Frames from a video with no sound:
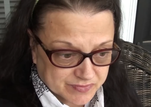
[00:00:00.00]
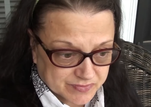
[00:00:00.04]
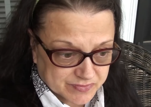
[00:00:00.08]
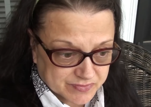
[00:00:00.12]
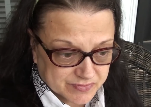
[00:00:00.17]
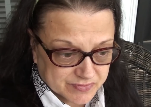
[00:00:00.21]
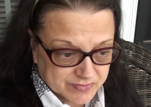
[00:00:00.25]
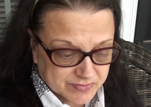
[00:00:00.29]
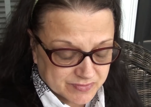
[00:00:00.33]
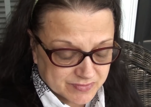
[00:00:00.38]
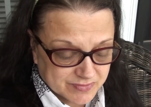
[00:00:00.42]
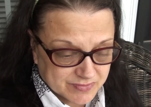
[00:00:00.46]

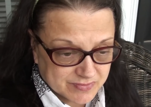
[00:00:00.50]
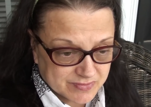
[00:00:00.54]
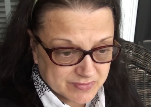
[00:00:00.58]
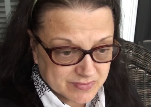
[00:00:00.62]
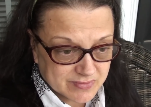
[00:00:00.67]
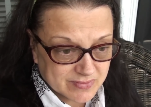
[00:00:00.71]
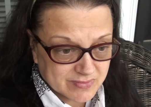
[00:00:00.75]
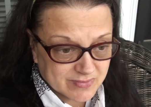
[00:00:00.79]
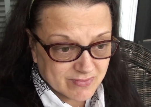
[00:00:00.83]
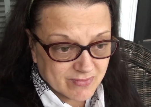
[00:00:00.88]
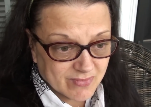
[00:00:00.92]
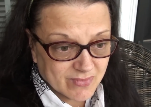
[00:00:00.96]

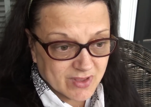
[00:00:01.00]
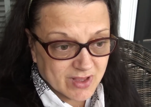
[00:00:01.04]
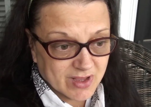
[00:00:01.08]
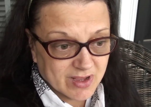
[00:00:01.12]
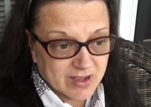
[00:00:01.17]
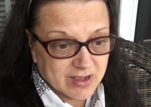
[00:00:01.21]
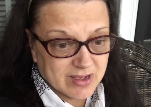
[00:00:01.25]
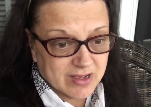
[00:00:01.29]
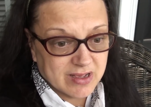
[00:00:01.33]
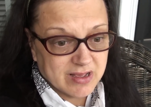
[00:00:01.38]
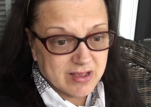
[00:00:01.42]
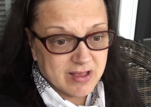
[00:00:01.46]

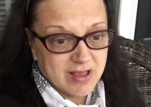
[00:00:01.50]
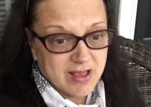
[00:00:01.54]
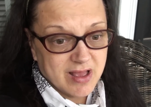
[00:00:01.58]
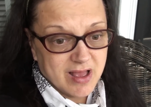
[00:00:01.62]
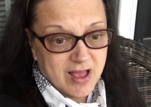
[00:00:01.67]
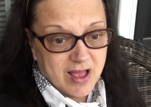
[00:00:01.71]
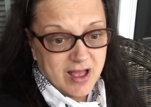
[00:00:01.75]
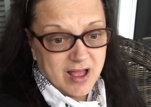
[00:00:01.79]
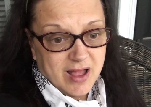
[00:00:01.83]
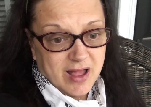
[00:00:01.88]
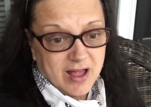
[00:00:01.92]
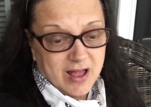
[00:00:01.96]

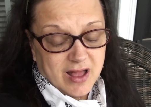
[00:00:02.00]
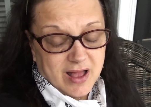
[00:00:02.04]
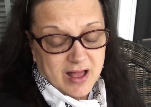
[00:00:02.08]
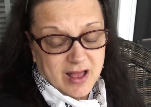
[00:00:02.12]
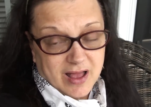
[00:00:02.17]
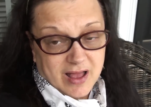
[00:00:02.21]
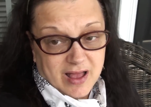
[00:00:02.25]
Nobody speaks.